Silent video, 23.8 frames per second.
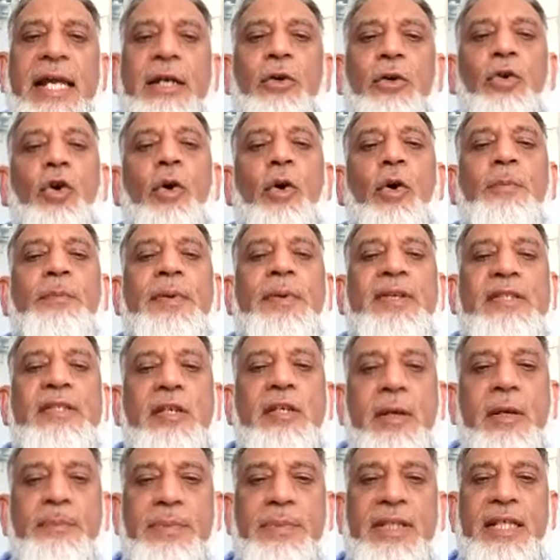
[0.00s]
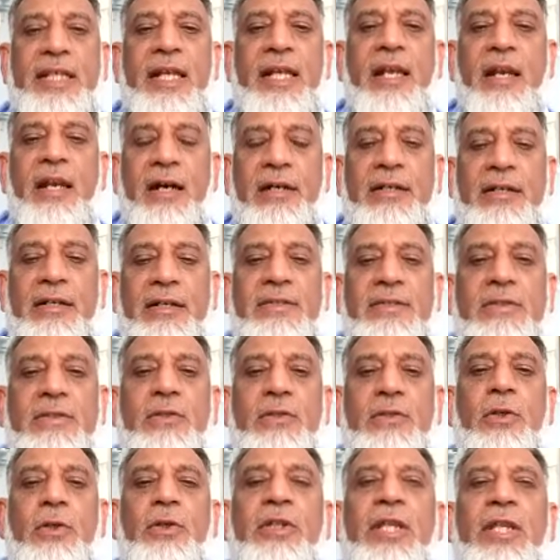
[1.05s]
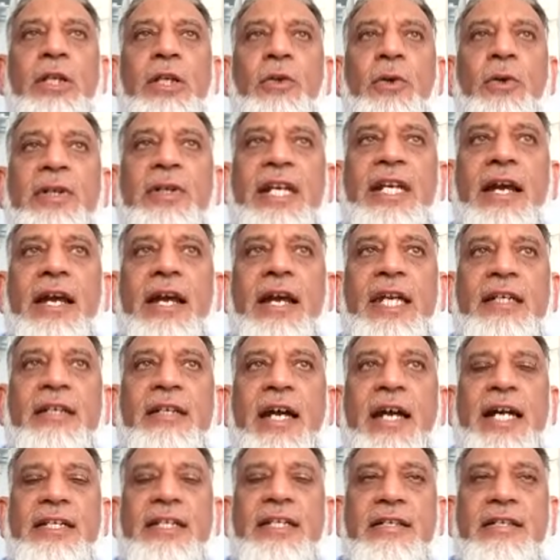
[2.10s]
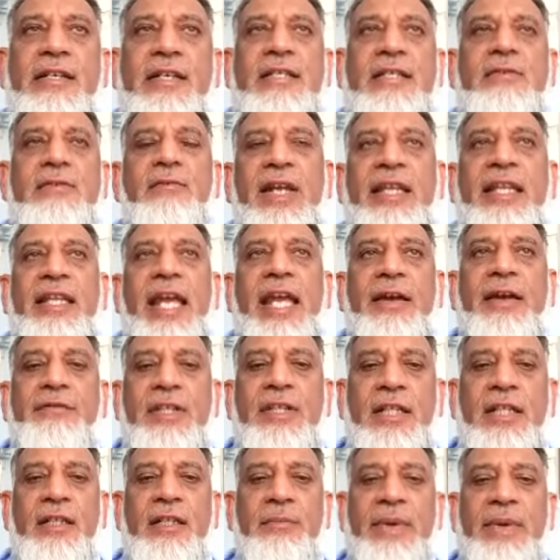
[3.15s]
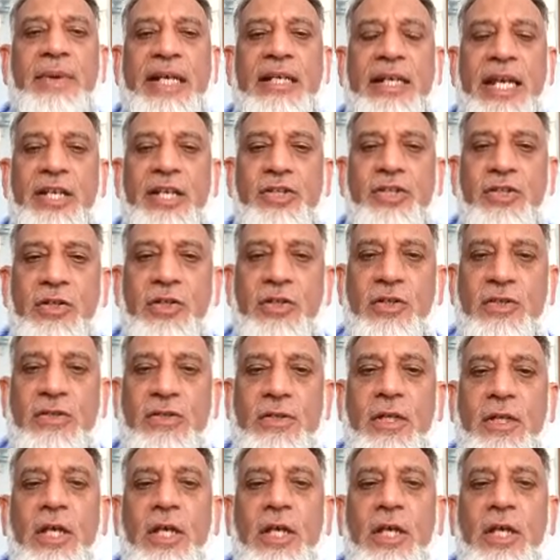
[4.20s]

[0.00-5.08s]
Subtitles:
opens up their lungs so they don't have that tightness when they have the other medications.